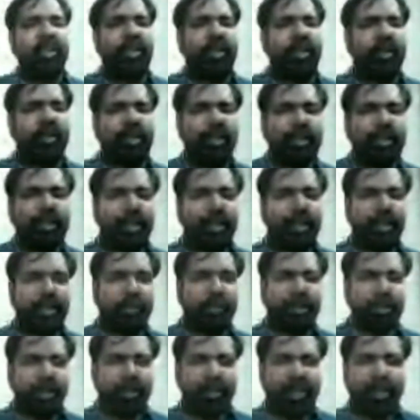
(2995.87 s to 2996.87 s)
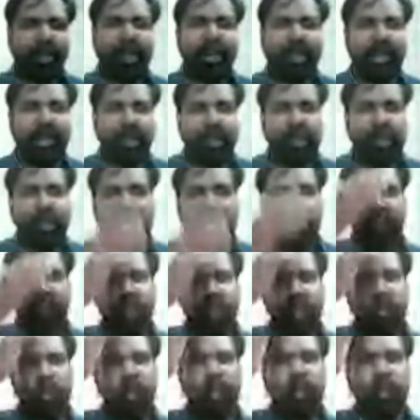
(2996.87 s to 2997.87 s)
from India who
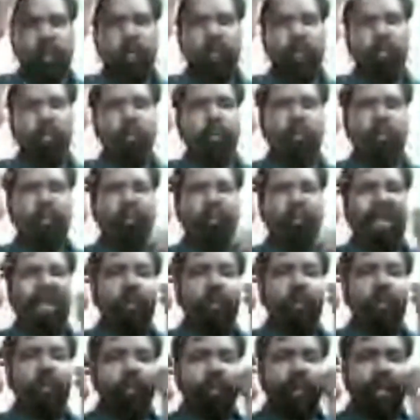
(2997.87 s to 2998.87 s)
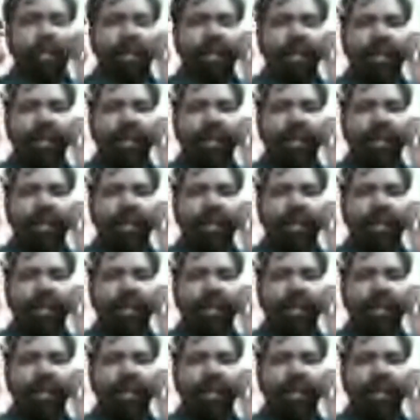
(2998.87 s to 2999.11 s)
paved way or who